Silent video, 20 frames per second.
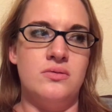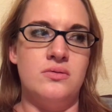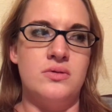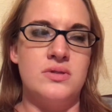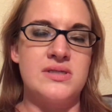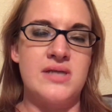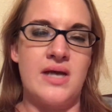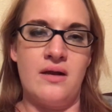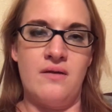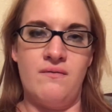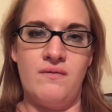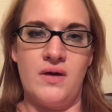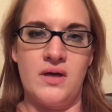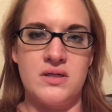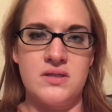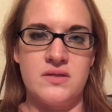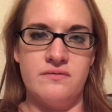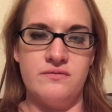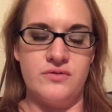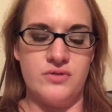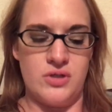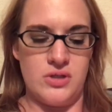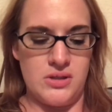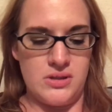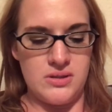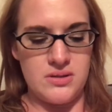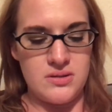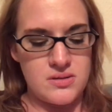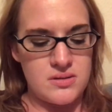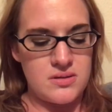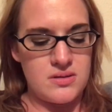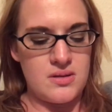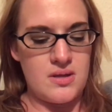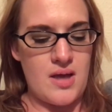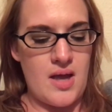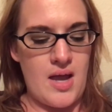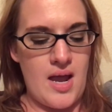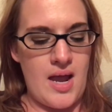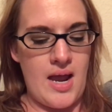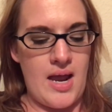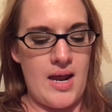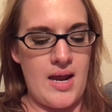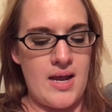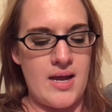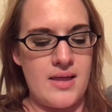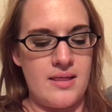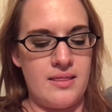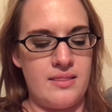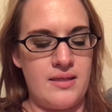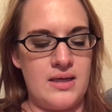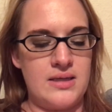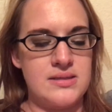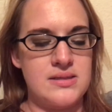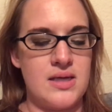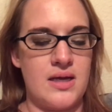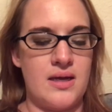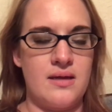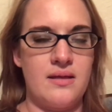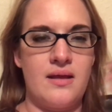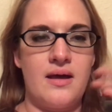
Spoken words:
side effects of drugs and things like